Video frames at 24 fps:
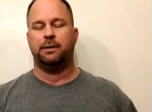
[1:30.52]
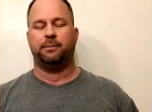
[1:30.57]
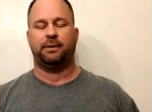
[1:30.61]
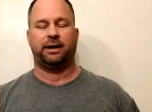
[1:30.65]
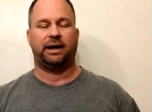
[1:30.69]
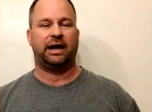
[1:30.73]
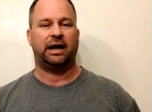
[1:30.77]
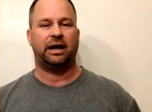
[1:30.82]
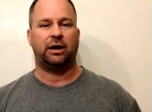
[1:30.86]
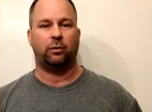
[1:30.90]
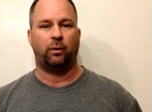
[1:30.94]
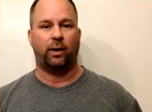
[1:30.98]
And
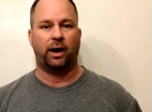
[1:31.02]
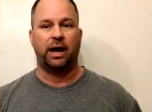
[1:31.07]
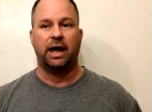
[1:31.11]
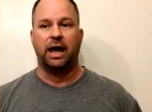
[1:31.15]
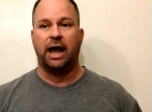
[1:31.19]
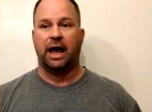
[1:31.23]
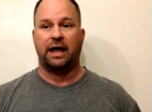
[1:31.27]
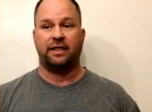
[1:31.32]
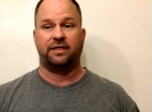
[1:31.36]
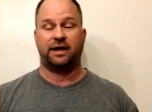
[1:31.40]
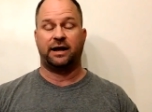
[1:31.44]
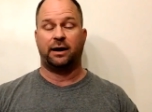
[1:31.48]
anyway,
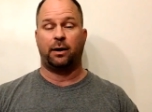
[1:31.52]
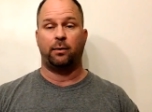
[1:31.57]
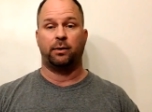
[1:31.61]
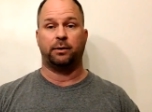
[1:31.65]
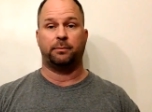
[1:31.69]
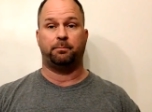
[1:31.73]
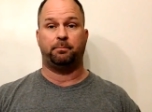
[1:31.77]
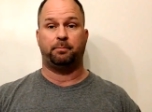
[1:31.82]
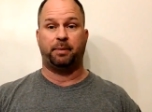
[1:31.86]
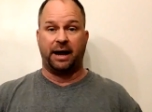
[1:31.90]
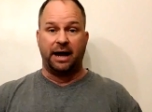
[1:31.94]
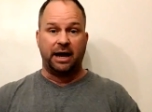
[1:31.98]
and then I
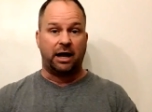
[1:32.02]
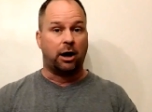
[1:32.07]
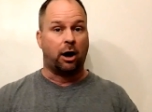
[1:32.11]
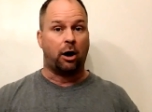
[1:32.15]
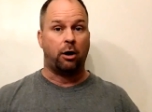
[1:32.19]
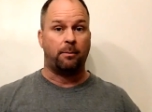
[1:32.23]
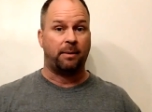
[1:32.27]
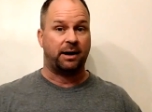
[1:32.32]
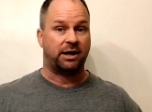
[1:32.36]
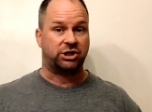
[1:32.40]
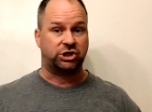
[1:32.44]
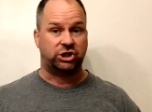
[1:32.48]
would bake
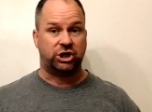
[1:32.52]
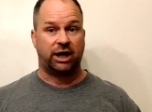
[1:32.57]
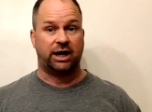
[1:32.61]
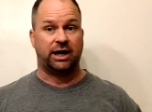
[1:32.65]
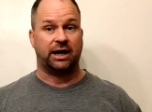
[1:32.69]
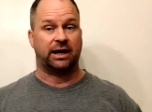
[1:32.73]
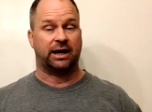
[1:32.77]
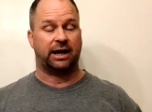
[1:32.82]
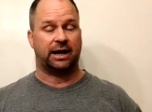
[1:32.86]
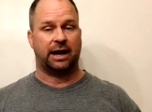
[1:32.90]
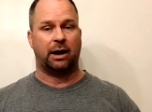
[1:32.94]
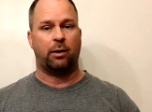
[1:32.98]
all my
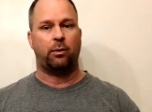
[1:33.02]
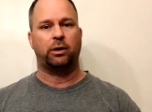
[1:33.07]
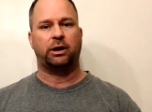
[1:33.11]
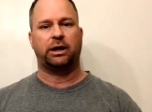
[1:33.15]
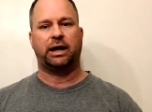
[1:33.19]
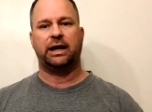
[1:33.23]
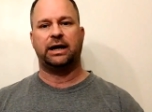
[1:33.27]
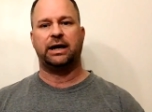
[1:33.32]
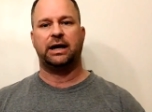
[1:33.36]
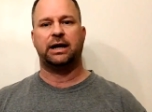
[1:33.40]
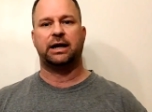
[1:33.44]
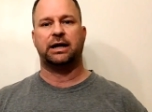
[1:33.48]
chicken and I would
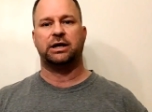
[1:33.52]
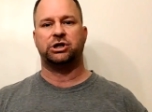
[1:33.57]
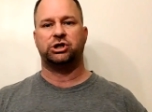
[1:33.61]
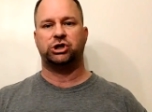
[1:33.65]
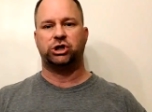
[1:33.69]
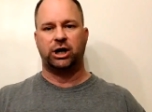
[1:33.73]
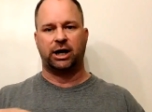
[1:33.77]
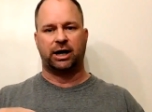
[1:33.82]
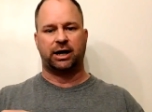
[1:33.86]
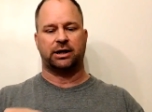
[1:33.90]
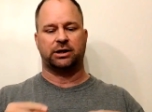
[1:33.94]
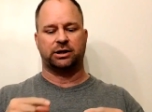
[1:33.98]
get it in
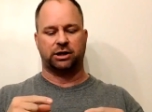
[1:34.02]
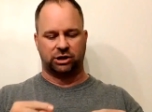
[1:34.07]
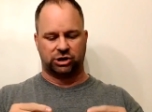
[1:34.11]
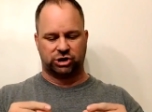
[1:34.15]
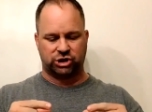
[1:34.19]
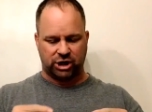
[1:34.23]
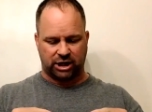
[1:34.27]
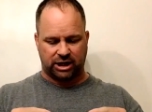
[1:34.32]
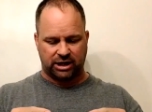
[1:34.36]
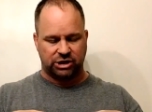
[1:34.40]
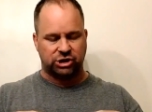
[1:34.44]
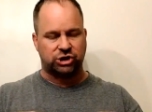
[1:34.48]
chicken, the
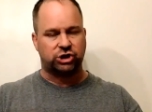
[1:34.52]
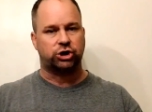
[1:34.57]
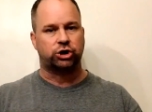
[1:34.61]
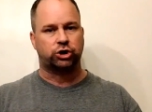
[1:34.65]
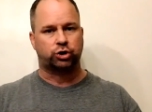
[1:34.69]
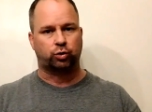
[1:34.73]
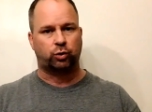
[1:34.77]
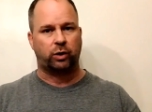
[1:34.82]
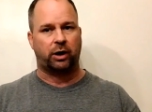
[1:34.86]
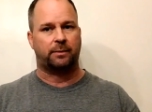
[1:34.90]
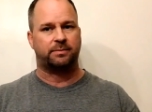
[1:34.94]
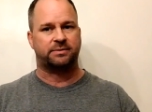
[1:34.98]
chicken
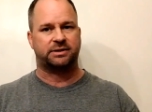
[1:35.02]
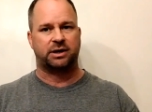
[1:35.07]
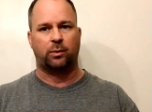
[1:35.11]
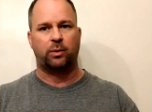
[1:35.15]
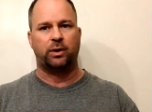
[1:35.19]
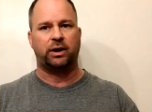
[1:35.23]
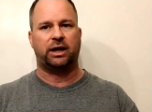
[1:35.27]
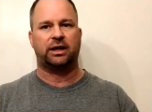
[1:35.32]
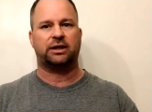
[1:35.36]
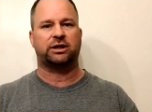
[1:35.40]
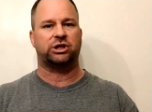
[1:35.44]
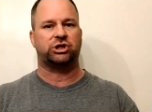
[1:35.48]
strips. I
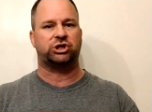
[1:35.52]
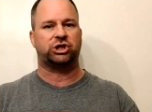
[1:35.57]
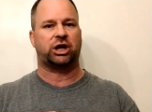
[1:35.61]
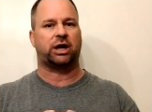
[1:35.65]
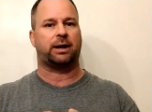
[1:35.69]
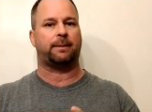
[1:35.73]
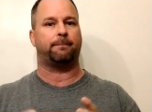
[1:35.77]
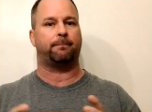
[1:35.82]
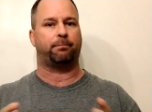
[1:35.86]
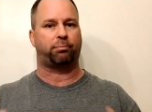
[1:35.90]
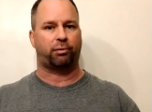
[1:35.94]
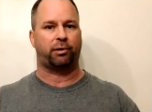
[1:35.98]
wouldn't get the
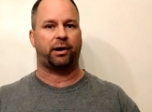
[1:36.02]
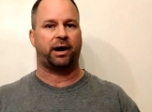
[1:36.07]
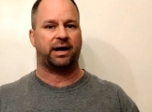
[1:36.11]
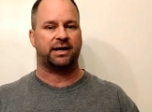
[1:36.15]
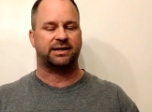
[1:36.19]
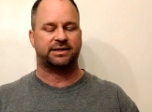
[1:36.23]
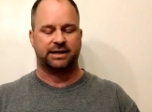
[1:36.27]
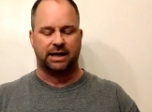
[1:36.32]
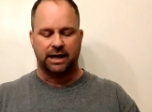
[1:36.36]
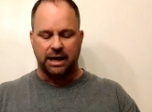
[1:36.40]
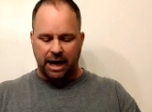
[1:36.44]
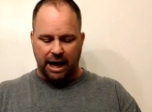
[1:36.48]
chicken
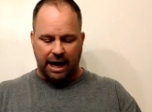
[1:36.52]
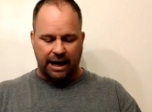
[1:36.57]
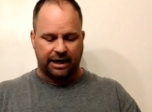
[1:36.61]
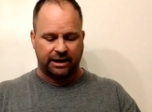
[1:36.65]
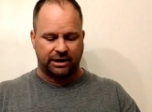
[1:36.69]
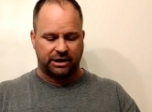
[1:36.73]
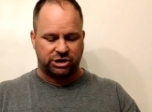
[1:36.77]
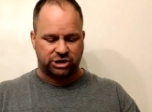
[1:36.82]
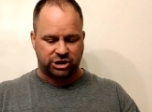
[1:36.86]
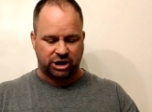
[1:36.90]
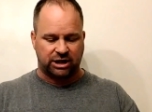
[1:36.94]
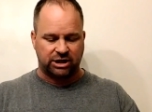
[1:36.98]
breast. I get
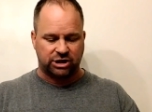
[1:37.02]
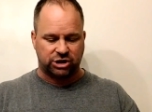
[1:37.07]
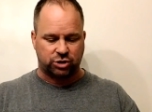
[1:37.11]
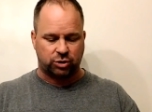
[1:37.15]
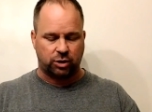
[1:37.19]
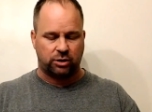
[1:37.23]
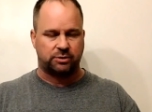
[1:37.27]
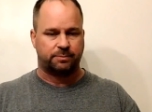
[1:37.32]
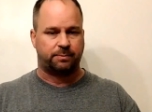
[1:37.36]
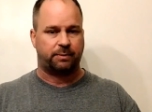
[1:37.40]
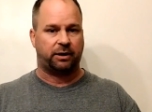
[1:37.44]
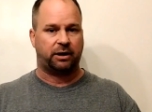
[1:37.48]
the chicken
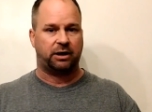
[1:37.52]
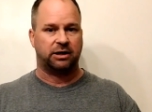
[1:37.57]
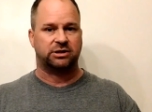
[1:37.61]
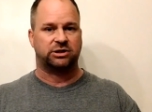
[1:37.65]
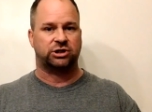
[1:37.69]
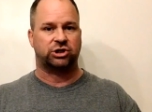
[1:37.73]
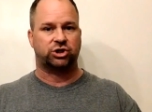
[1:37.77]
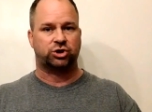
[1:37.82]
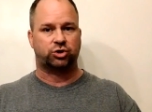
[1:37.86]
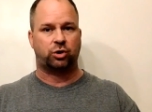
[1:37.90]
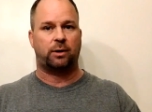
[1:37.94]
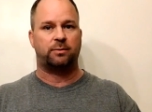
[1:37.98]
strips because the
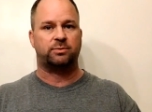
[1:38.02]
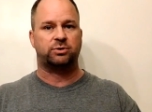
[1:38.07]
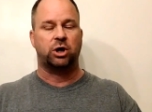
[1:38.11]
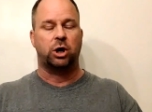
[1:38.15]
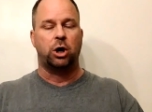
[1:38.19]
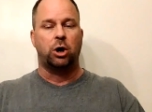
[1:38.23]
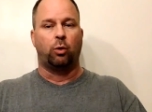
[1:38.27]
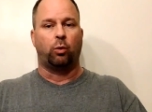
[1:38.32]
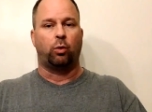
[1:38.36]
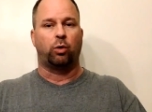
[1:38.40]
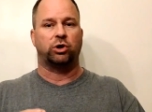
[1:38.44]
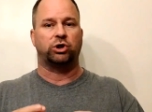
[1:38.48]
strips
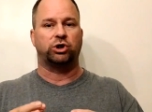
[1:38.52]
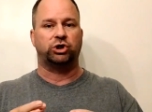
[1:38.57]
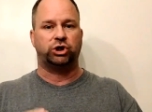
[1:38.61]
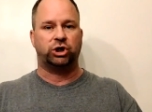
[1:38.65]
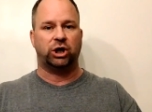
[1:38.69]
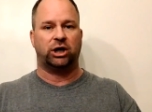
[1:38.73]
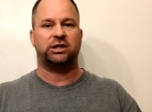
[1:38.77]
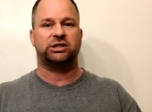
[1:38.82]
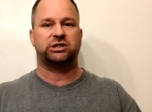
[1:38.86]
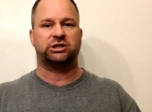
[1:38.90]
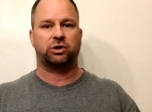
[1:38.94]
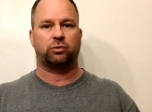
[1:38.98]
were
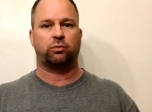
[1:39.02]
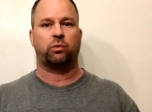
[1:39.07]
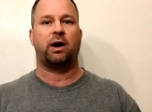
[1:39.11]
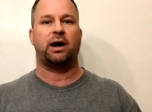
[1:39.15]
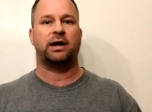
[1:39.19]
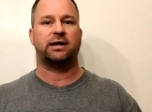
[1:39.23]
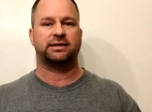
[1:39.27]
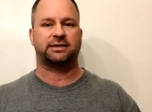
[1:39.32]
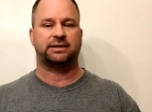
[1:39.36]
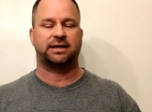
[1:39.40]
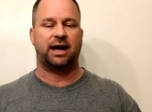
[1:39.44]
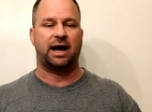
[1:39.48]
just the
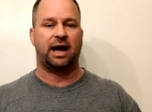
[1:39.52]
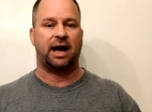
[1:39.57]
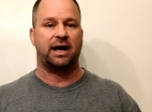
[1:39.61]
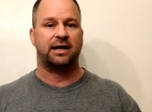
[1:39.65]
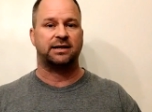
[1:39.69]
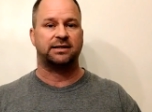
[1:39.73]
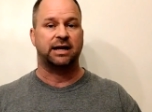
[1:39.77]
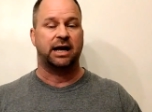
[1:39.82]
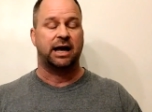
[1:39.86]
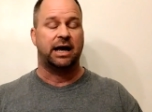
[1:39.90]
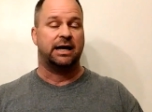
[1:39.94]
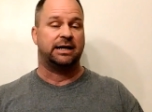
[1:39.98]
right
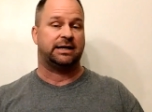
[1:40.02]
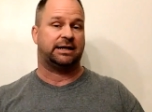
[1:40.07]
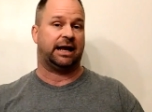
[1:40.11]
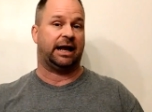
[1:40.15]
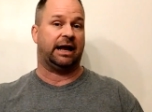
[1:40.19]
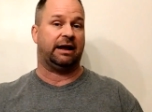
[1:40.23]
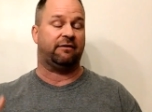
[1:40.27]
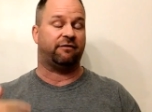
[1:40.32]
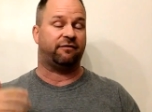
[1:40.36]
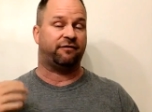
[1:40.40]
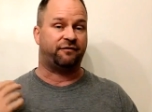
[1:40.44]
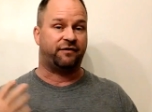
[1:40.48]
size to
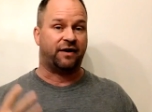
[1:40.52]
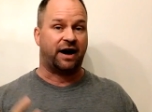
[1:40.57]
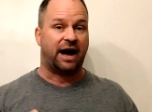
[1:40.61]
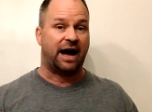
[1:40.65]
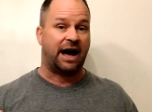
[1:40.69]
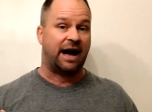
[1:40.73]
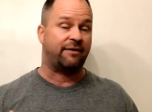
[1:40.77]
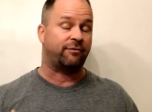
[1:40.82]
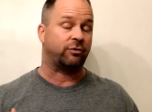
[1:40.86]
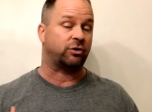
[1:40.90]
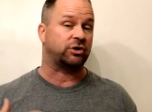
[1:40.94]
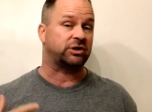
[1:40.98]
eat
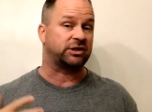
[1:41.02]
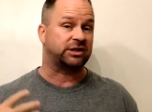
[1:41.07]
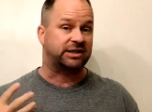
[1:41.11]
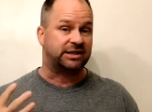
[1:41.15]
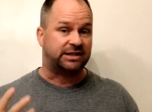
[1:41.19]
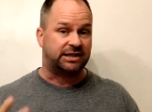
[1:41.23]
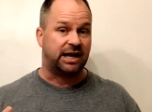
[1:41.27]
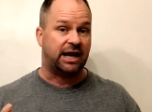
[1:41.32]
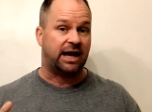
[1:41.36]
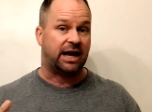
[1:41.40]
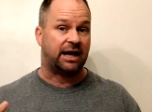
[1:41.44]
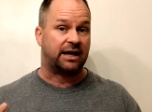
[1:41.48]
five or
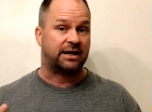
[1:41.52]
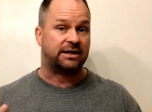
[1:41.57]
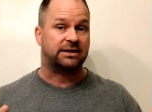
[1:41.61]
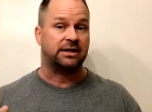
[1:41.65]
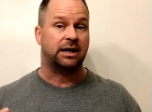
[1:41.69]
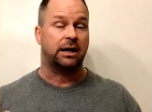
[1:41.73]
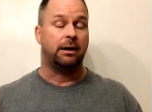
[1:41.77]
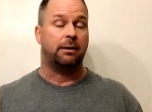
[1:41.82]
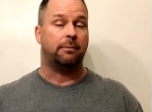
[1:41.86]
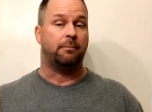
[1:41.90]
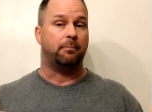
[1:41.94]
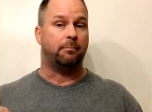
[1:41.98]

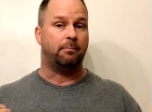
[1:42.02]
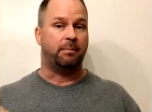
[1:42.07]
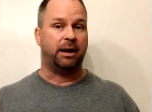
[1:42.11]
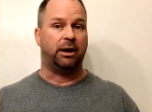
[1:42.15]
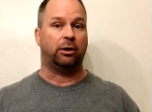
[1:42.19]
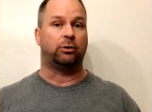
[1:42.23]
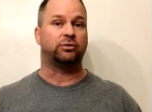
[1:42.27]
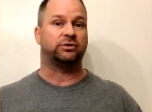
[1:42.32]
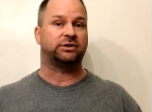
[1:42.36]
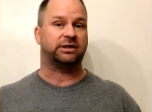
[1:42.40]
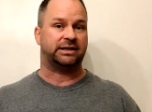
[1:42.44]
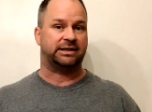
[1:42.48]
six
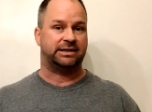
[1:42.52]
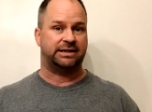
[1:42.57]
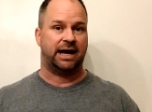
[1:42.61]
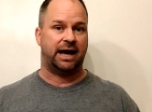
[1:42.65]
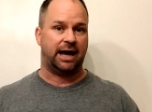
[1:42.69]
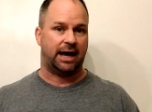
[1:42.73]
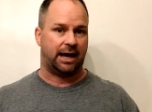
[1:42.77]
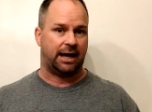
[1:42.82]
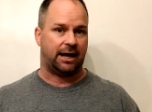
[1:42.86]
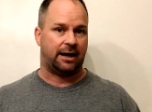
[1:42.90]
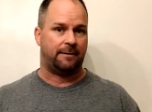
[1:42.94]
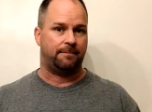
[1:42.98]
meals a
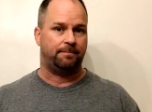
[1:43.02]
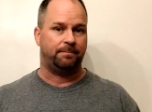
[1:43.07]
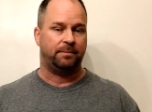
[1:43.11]
day.